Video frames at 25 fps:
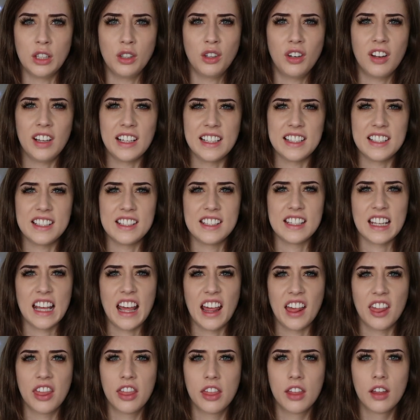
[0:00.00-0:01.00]
look like
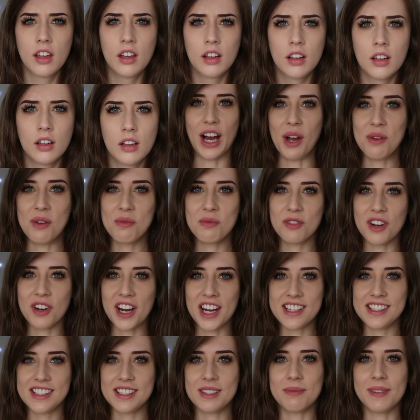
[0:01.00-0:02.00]
death. I'm
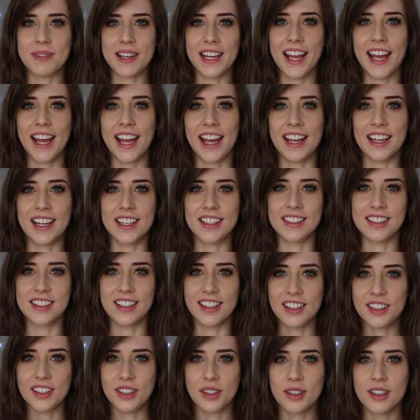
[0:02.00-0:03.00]
raising my head so
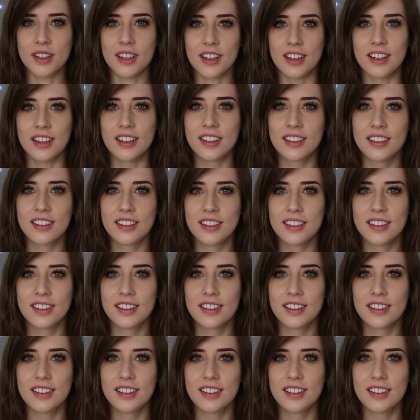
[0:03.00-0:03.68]
that you can't